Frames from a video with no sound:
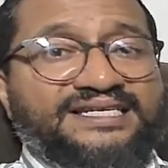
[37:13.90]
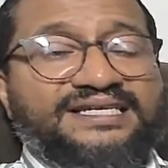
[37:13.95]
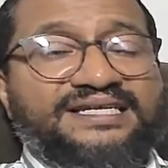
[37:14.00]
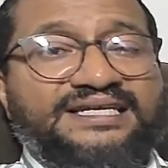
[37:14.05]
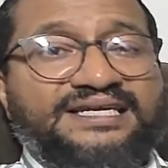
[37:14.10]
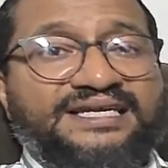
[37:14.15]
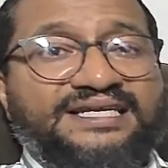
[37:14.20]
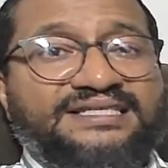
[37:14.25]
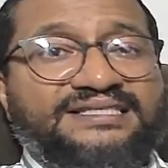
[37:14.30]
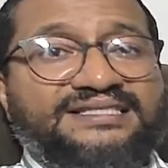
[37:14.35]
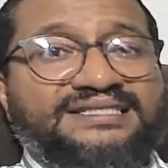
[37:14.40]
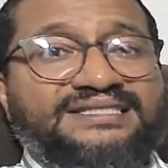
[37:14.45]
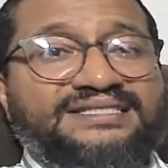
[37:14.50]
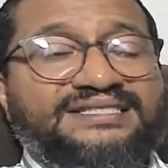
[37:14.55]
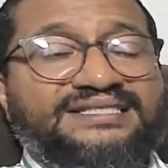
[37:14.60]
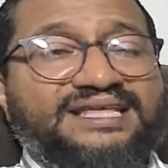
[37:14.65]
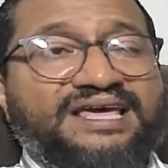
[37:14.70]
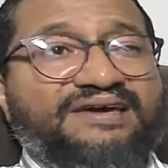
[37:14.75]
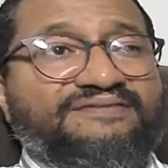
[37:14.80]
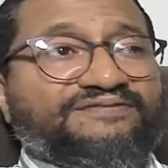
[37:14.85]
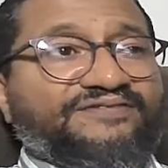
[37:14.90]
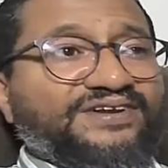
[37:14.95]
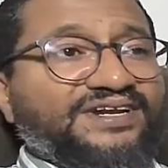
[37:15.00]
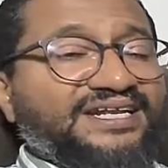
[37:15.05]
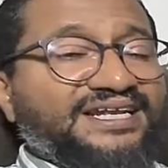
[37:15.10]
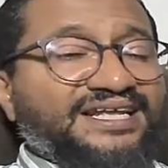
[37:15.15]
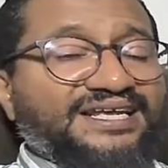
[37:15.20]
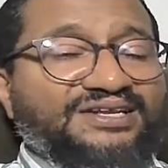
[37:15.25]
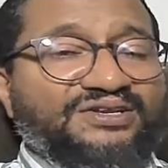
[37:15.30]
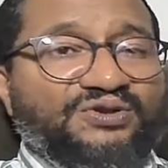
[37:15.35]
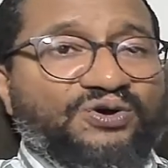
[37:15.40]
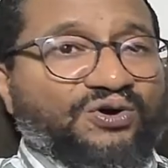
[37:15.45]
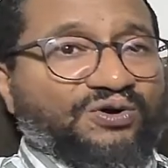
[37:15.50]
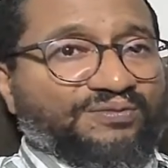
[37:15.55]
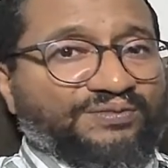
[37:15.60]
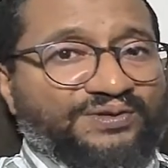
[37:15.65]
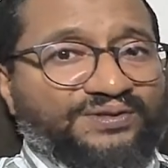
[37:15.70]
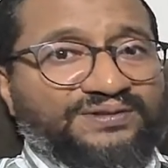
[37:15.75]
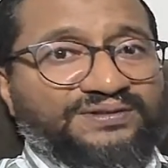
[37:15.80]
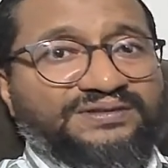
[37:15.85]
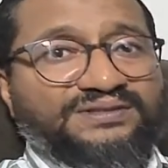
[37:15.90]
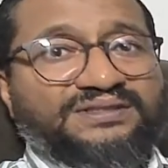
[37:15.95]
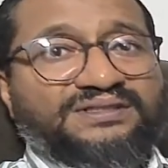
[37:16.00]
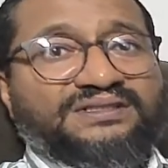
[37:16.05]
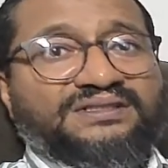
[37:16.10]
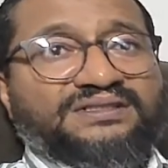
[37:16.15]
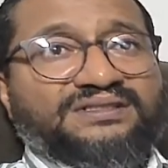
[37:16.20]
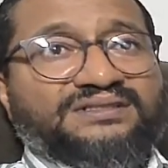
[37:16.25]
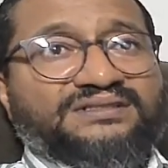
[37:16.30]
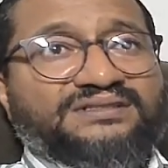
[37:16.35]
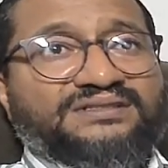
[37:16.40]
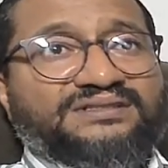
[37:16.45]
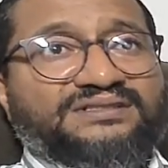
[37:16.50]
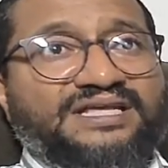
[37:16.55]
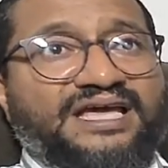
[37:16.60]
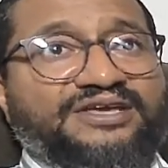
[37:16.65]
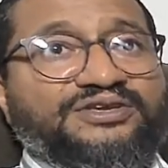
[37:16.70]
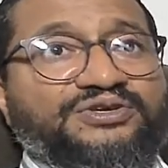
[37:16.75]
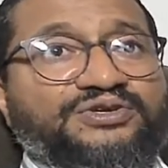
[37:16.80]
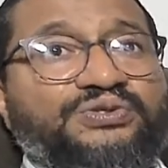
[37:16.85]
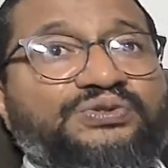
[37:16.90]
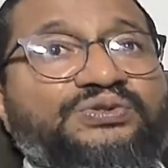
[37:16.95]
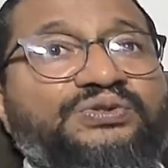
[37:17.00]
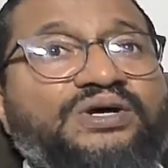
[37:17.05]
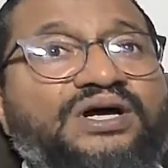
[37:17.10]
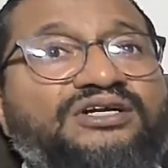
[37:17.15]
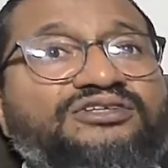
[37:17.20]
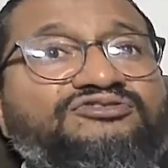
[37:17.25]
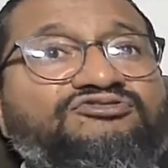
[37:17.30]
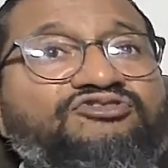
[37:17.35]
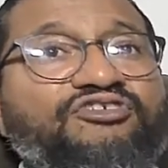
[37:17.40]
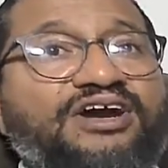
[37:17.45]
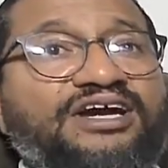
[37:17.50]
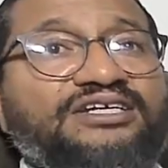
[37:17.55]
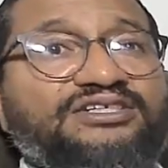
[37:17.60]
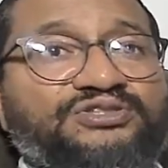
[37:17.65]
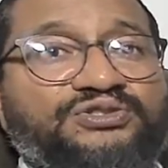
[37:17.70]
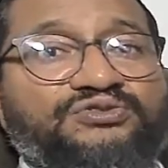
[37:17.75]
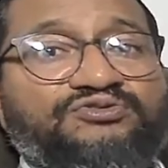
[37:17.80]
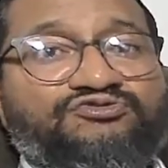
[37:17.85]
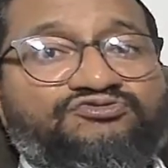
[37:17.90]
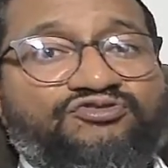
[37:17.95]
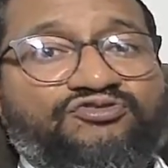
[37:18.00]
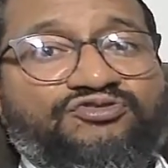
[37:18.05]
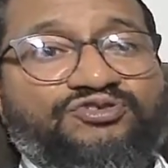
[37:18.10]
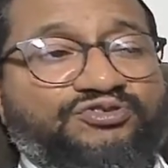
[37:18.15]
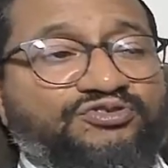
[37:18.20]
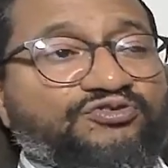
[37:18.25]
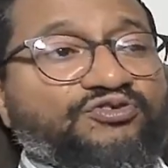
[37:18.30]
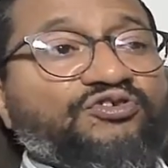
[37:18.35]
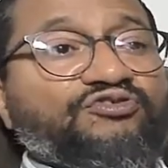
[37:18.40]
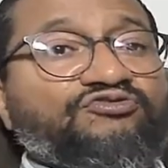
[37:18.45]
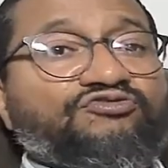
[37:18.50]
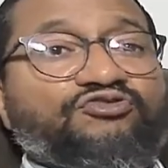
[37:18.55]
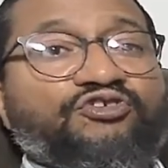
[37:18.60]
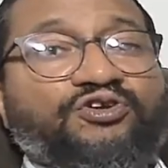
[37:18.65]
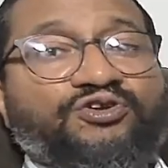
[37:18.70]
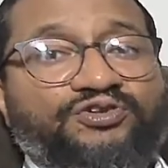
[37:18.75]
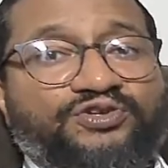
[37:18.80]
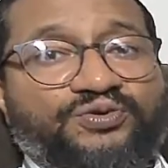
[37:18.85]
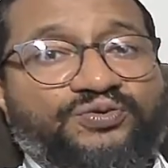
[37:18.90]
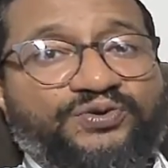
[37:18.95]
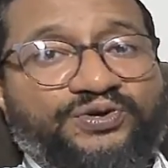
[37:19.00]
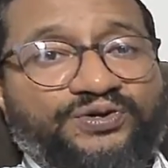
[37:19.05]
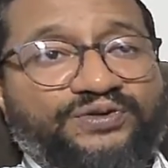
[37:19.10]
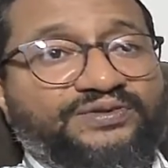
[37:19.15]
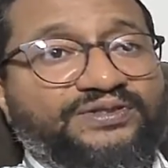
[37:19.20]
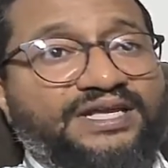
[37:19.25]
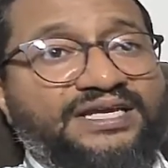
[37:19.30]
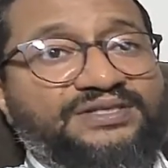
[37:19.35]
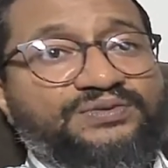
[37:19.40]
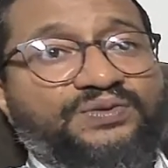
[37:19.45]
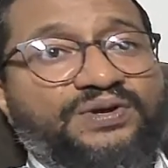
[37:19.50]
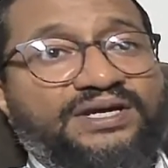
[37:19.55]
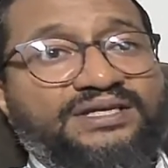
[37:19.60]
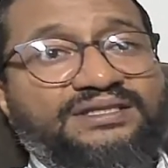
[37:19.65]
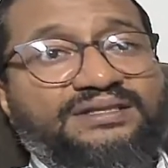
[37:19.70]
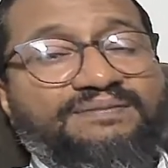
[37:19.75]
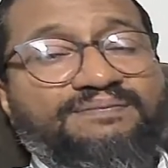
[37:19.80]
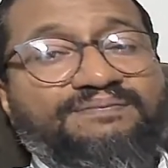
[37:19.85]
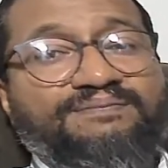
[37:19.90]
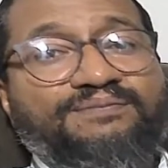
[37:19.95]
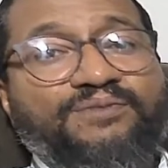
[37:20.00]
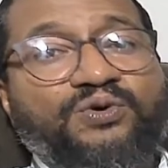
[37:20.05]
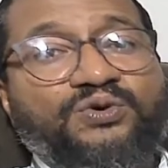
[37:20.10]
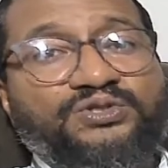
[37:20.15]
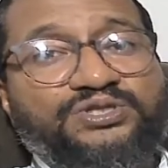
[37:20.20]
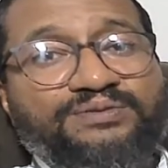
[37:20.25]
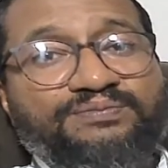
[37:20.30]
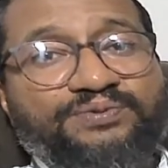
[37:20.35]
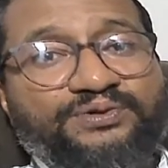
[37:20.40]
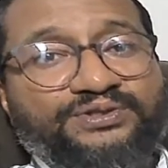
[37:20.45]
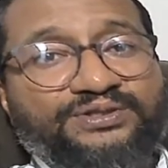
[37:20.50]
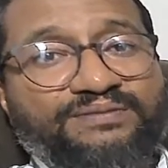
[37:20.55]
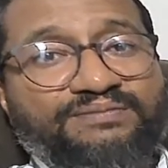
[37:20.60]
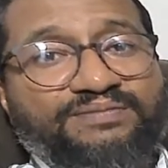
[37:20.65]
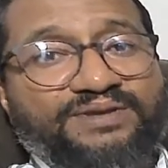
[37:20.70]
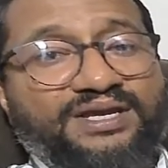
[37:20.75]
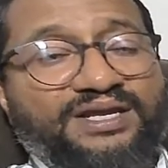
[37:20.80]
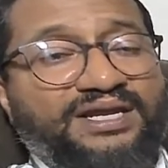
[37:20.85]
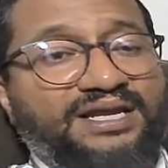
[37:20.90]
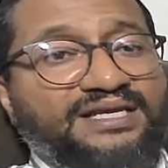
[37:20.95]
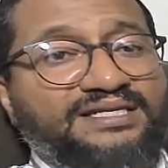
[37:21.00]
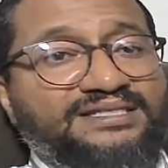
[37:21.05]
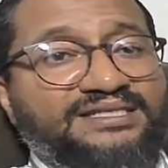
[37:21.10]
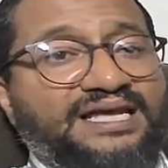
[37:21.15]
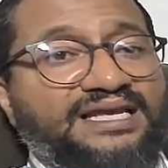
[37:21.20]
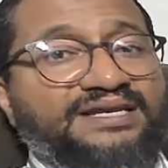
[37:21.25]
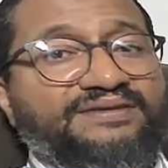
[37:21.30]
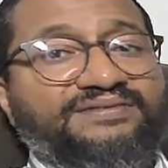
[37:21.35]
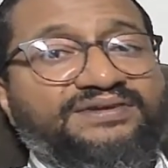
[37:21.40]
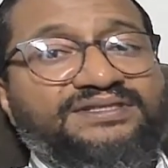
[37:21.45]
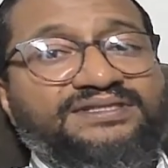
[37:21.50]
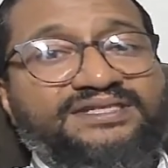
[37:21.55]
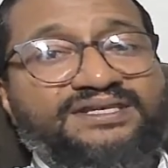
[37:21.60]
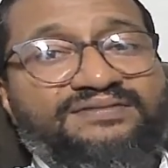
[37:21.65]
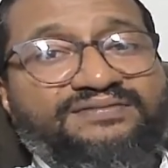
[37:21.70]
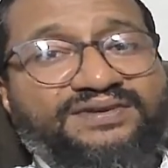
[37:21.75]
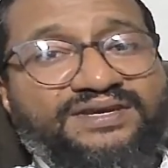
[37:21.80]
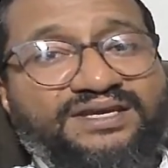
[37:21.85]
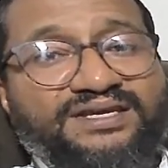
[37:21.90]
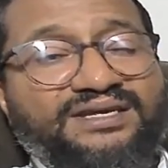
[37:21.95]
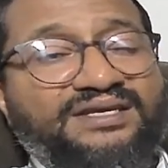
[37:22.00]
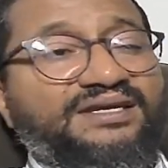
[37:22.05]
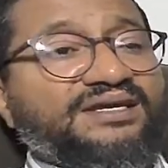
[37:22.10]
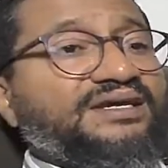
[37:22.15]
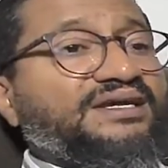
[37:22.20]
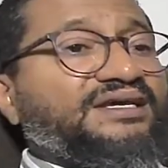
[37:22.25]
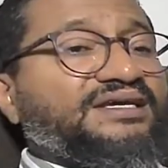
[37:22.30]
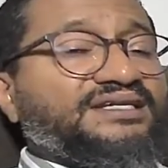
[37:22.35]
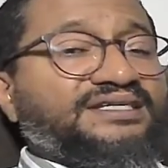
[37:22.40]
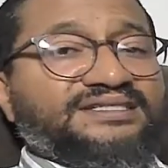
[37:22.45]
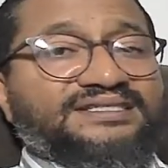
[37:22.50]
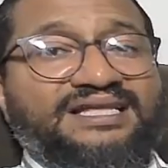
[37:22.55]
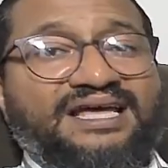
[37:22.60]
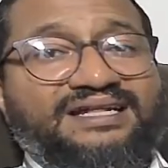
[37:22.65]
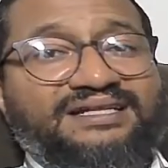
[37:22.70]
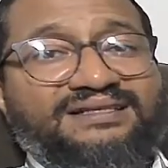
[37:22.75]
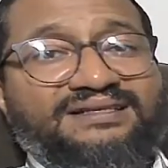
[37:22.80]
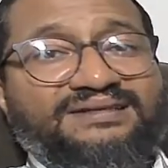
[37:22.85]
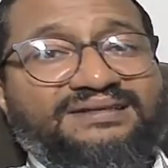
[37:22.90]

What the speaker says: it's definitely normal that you are trying to control the world. That's why the most important media is not even TV, it's not